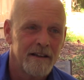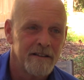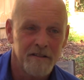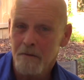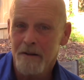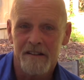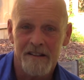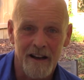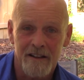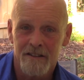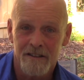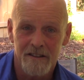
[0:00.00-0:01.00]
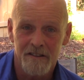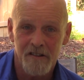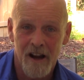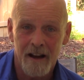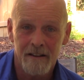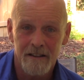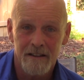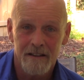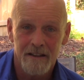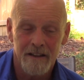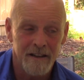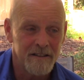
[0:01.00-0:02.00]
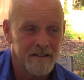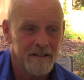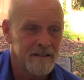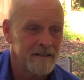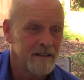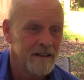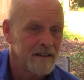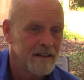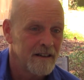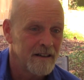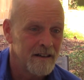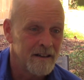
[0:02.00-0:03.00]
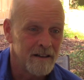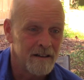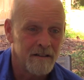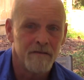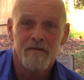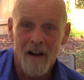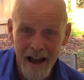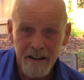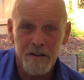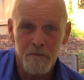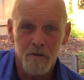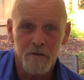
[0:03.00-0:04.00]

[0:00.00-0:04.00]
Somebody's got to cook the chow. It's a very